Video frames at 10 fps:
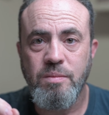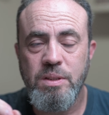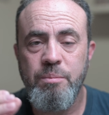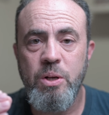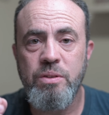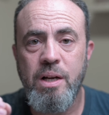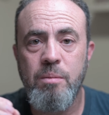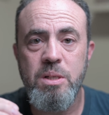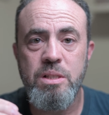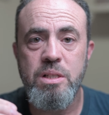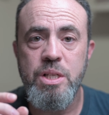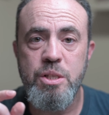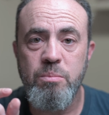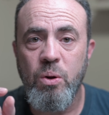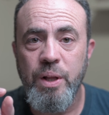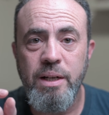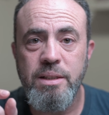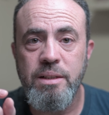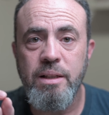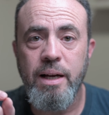In many of the cameras, there's this small
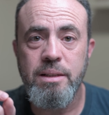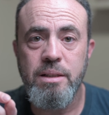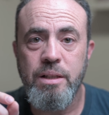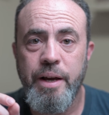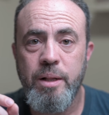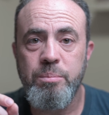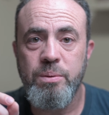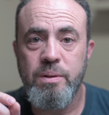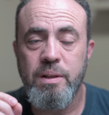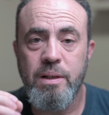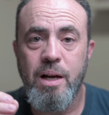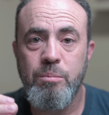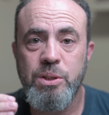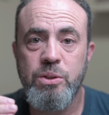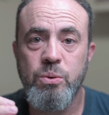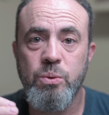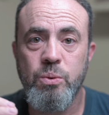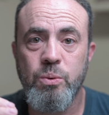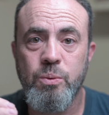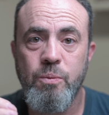LED light that helps the camera
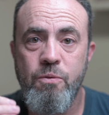to